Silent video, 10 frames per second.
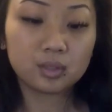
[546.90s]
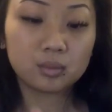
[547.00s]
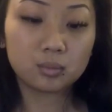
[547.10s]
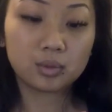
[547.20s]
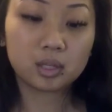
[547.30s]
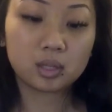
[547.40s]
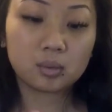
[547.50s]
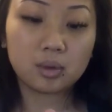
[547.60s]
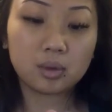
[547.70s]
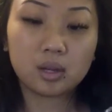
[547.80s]
Pulling them
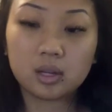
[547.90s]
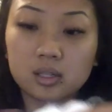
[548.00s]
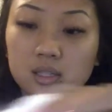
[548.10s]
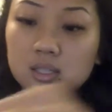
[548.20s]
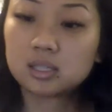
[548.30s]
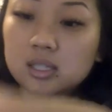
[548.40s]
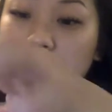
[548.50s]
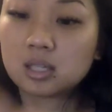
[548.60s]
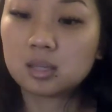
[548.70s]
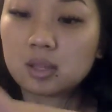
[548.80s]
apart, sticking
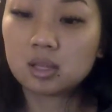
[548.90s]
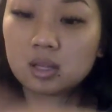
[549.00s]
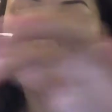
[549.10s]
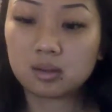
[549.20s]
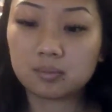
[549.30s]
them in there.